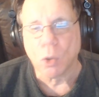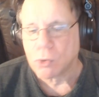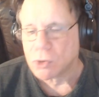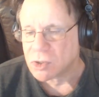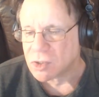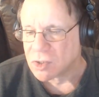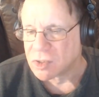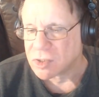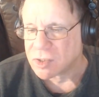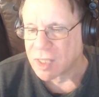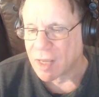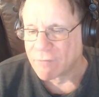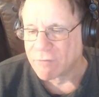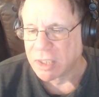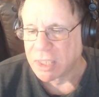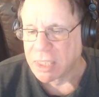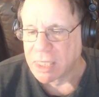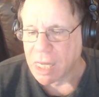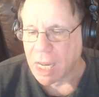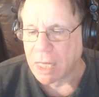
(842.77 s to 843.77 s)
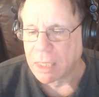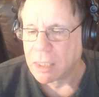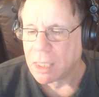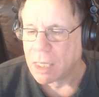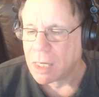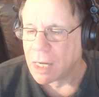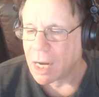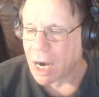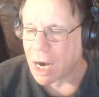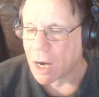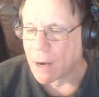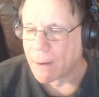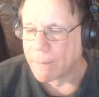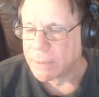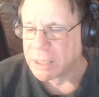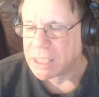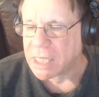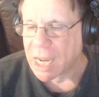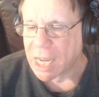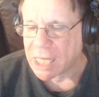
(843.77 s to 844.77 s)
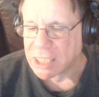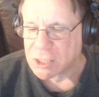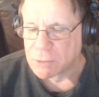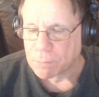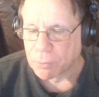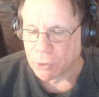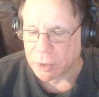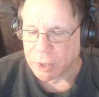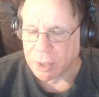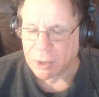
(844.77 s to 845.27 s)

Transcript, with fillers: to 78 RBIs per year.